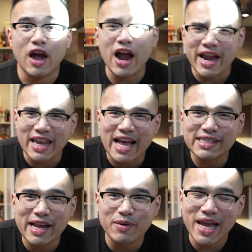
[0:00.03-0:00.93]
All right,
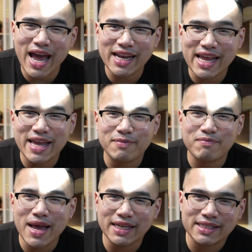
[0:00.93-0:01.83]
last night we had a
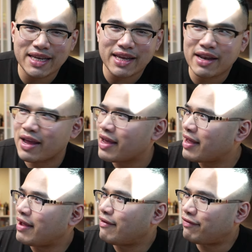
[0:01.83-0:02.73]
Mexican
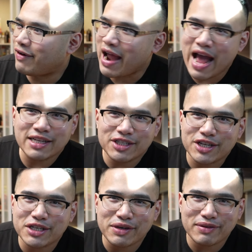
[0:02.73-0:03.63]
fried
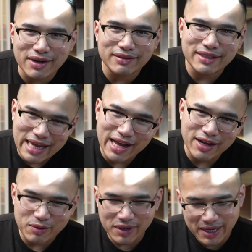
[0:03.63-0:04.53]
chicharron
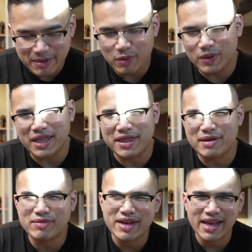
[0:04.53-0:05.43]
taco. We're keeping with the
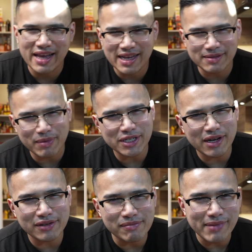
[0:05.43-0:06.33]
theme today, guys. Big
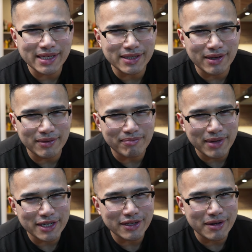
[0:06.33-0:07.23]
shout out to Mexico.
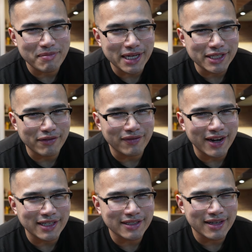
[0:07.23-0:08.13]
Big shout out Mexican
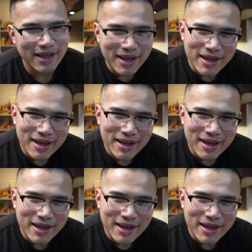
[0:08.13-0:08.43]
friends.